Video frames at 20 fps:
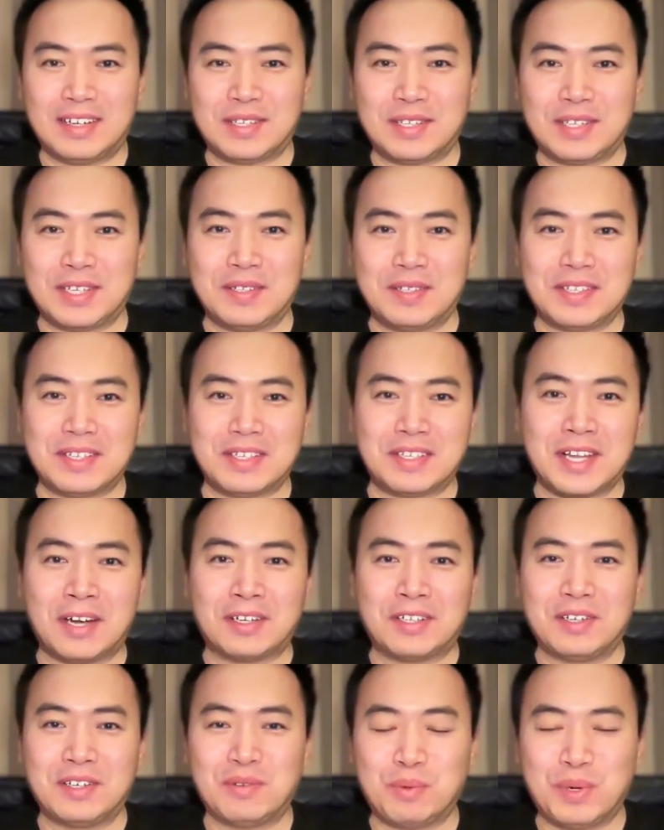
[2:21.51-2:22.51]
since
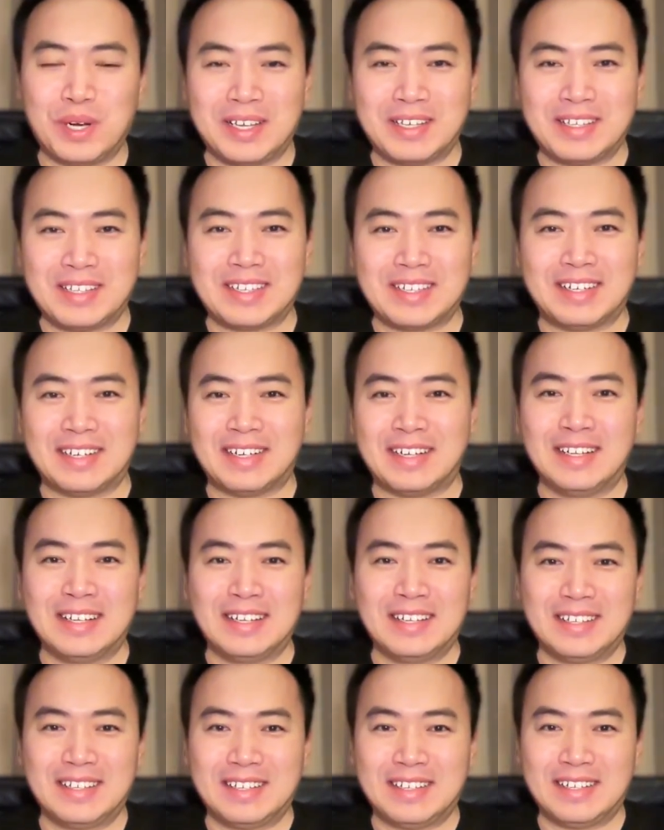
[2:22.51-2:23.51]
starting with
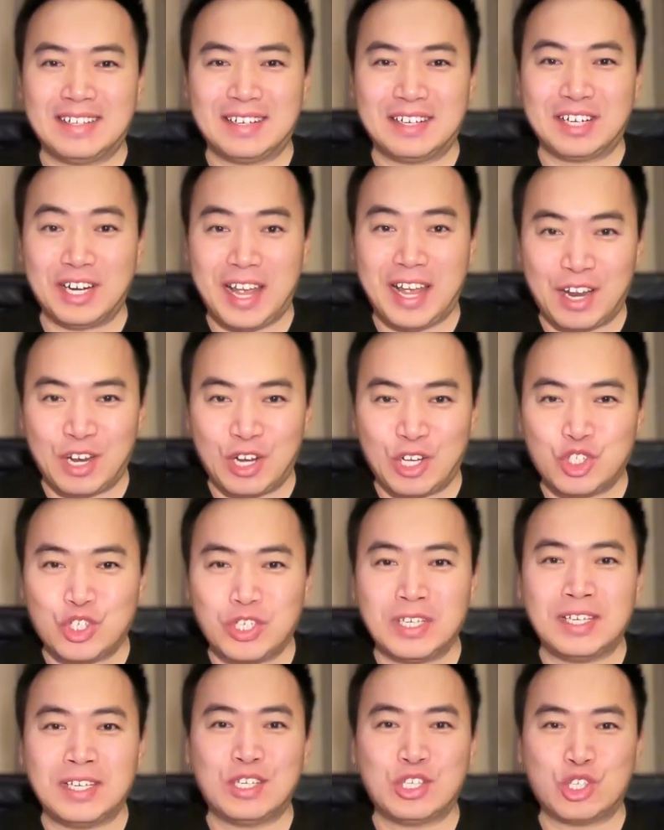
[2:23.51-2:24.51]
uh, clean
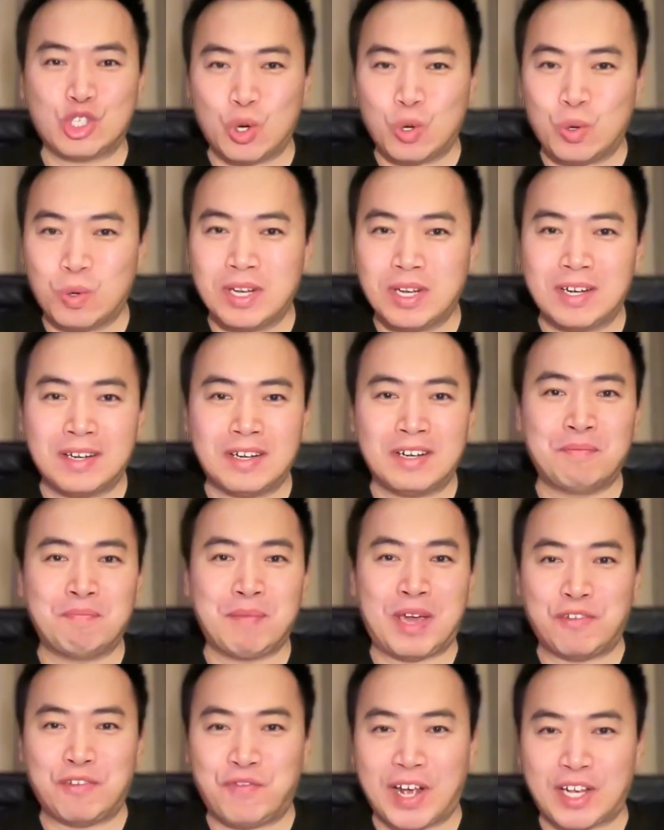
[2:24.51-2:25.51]
energy, solar,
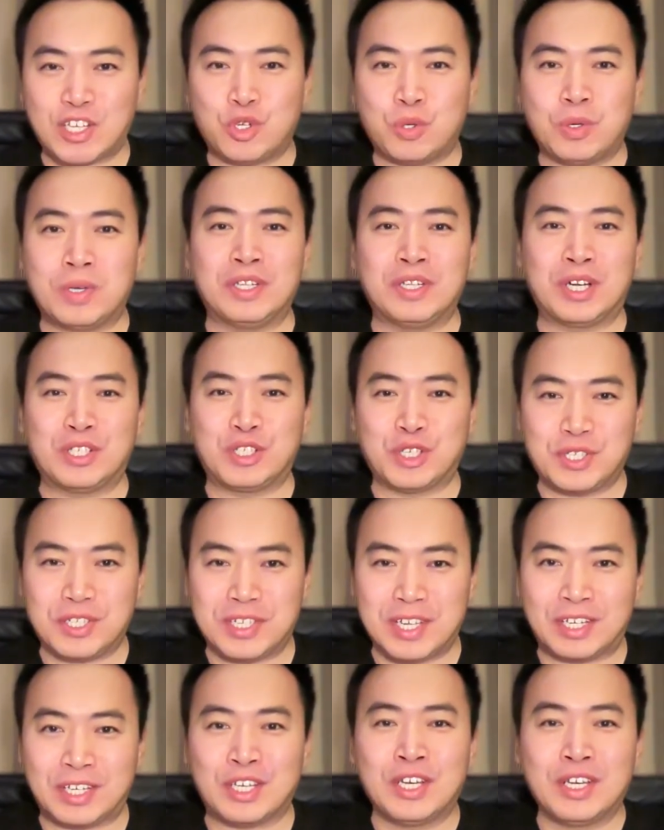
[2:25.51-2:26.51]
manufacturing,
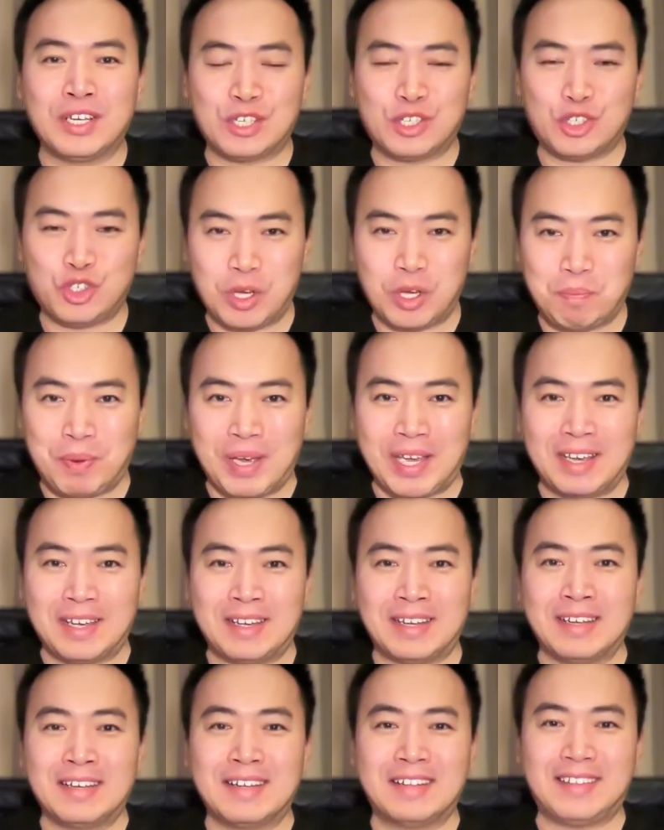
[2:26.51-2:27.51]
logistic,
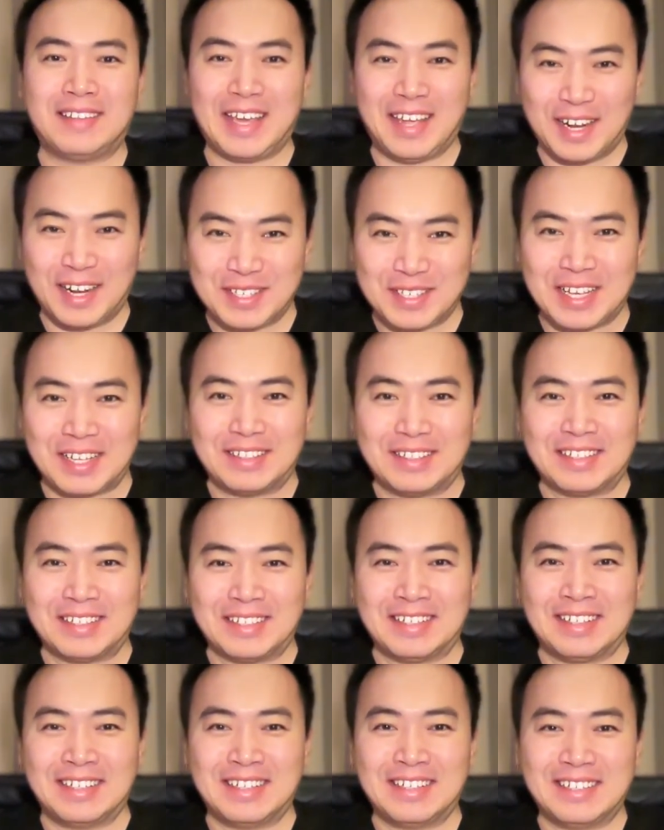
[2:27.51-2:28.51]
shipping, data
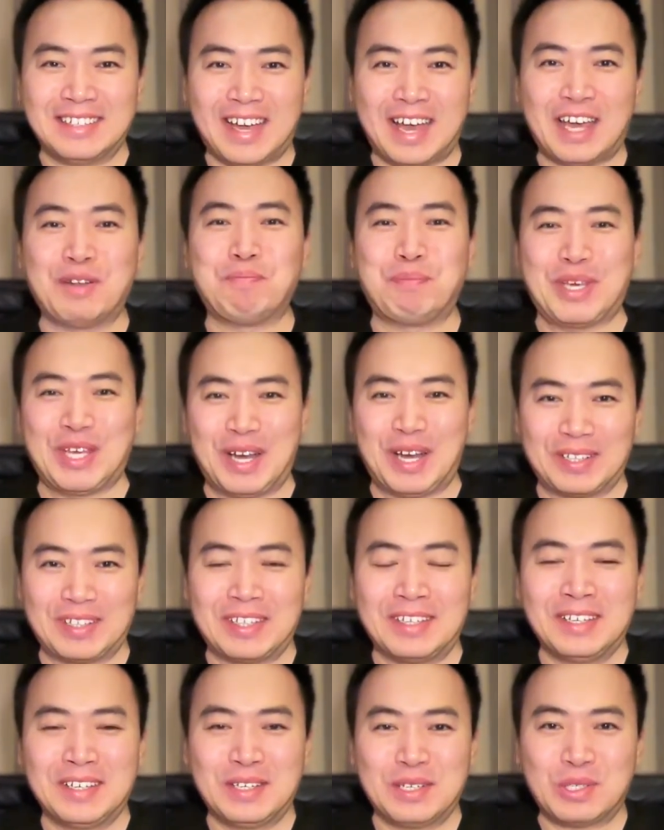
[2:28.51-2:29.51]
center, and beyond.
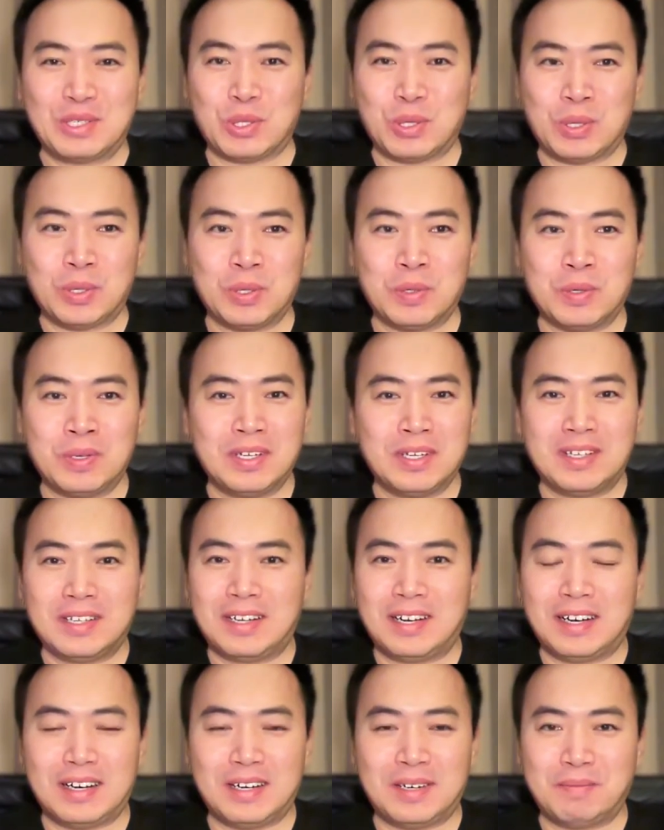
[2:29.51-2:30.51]
So
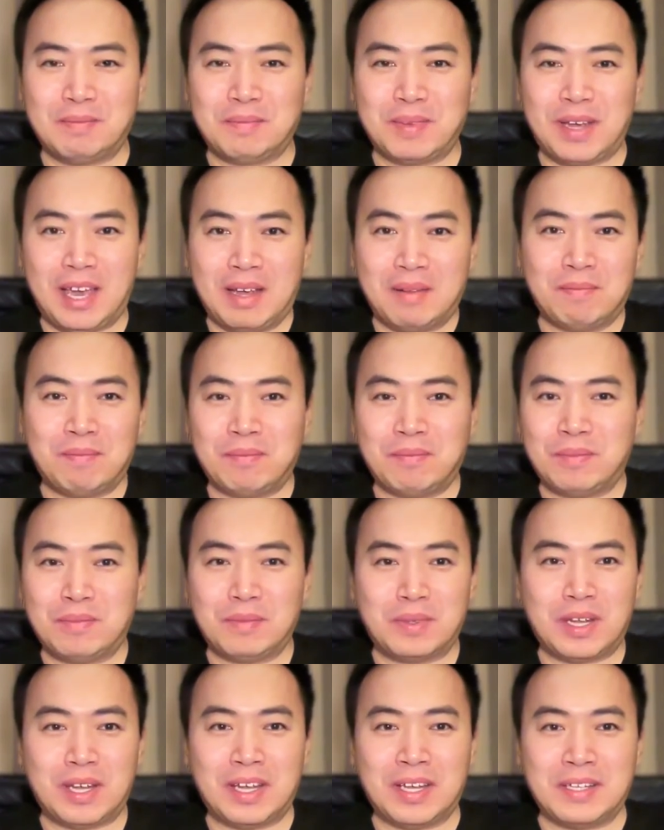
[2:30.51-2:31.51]
um, and
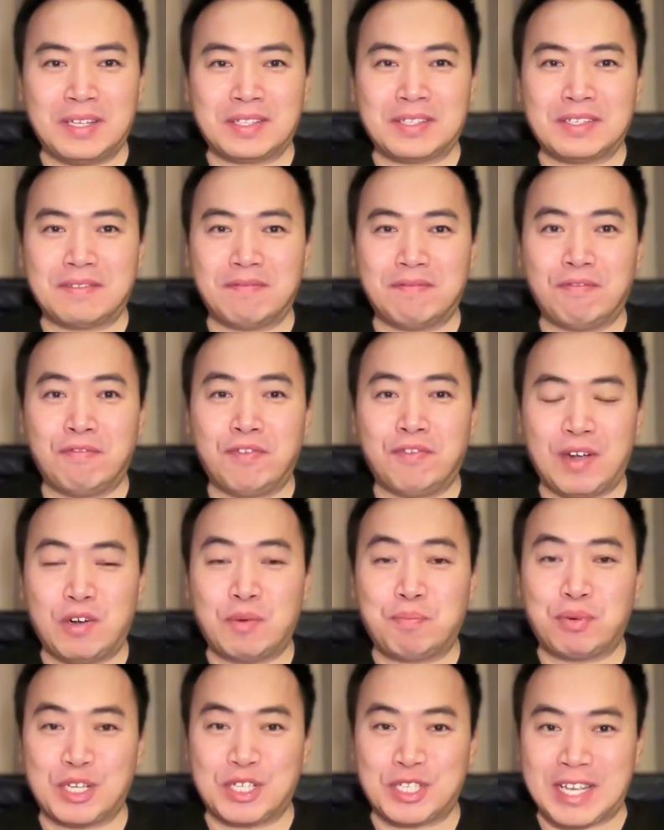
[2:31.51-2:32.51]
is
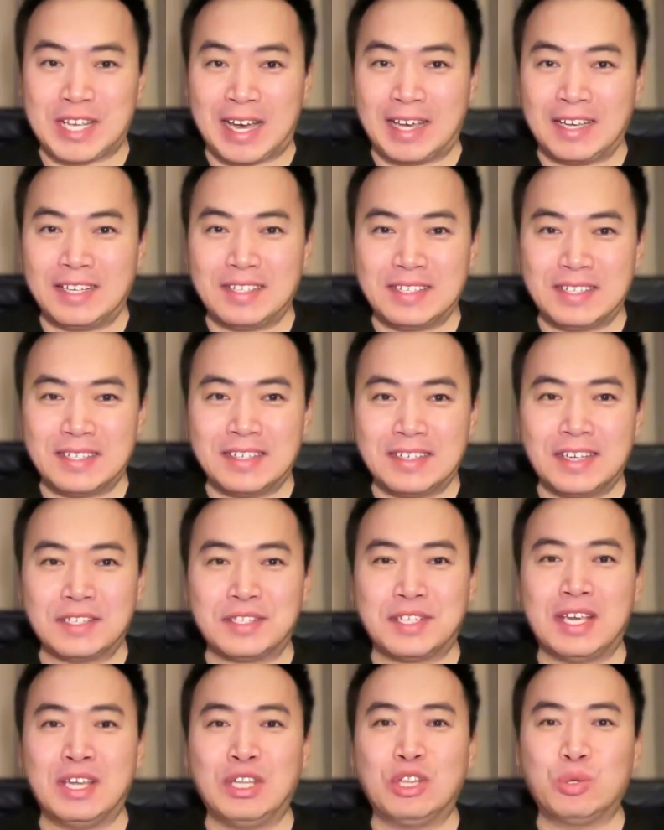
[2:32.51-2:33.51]
very precise,
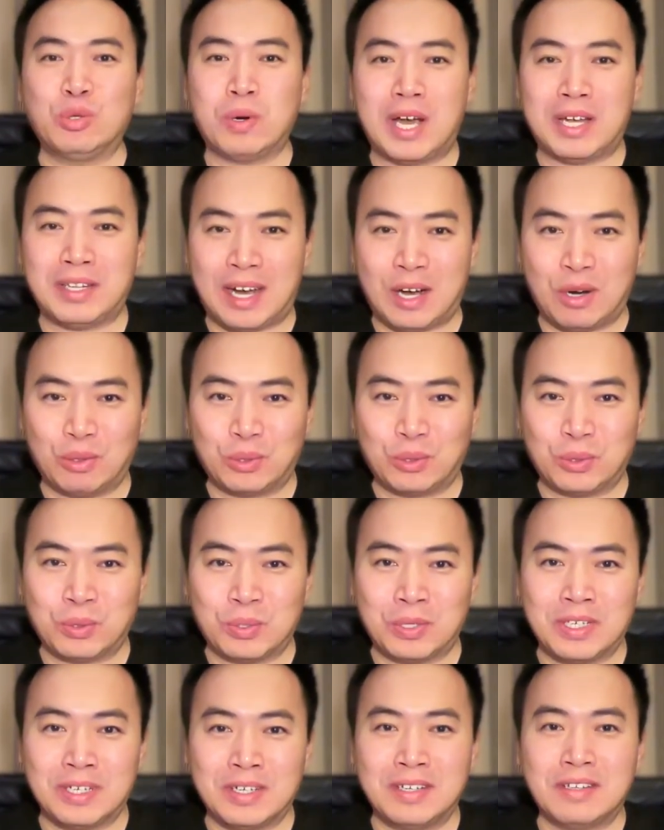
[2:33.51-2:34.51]
is indoor and
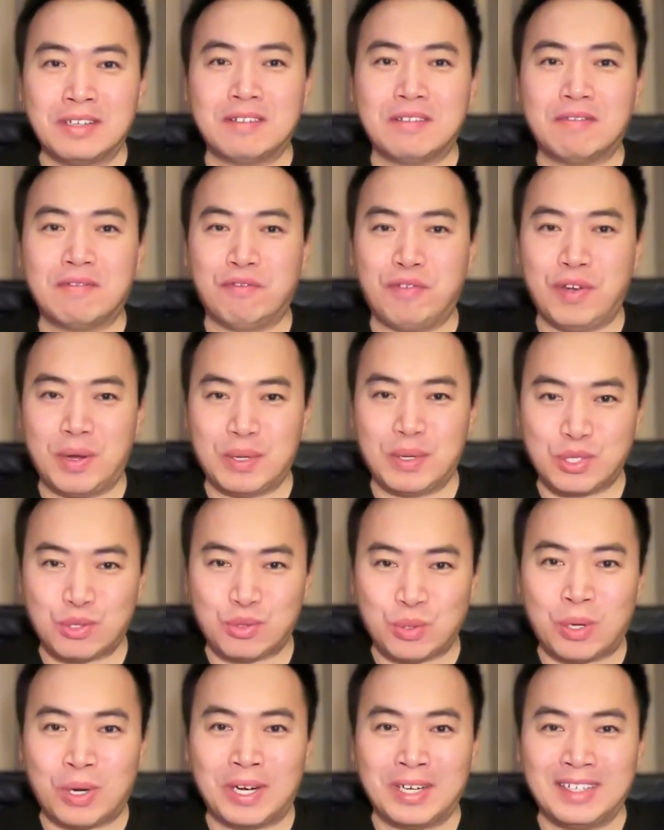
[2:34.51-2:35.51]
outdoor, very
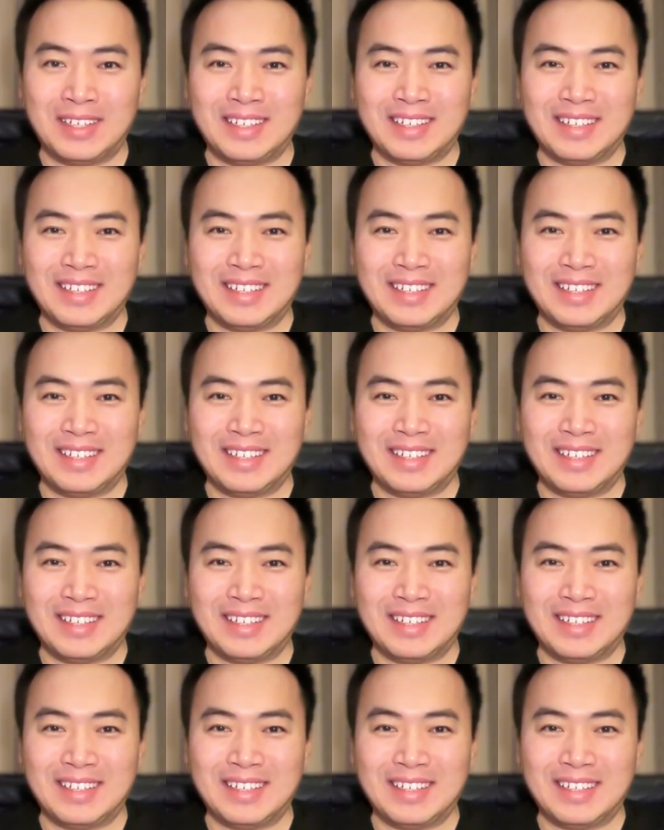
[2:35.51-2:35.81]
strong.